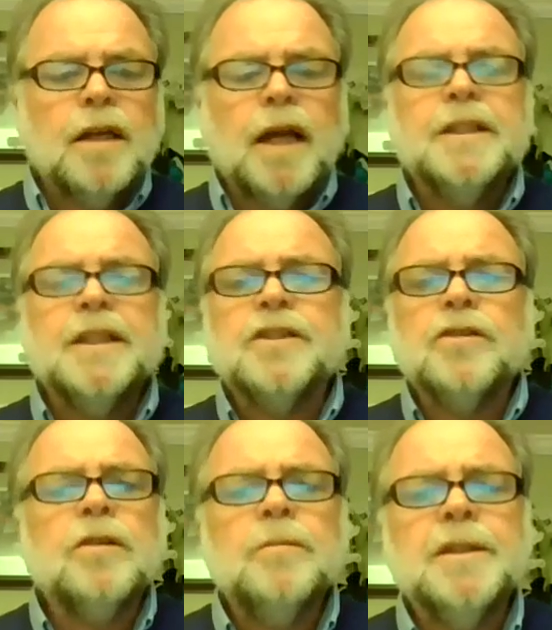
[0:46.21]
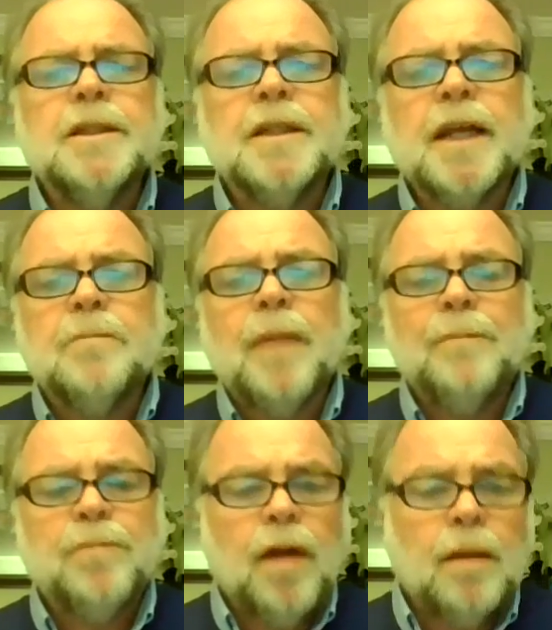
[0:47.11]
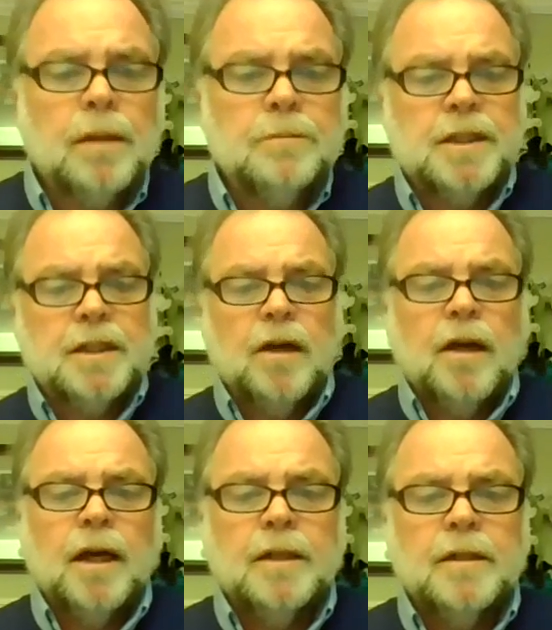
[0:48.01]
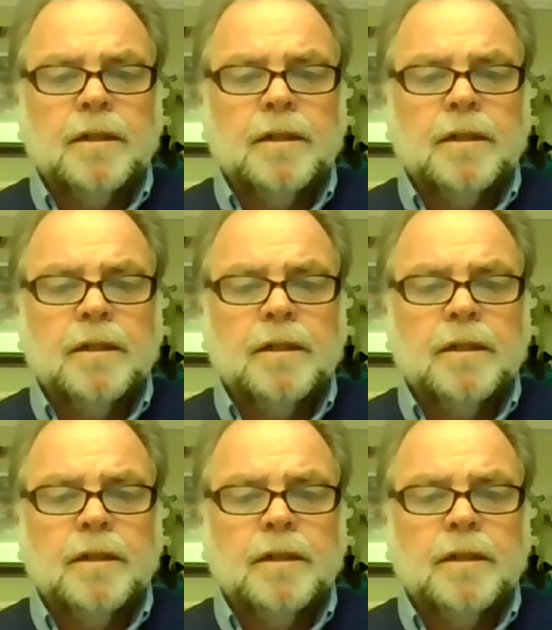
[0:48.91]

I determined to take my problem to God.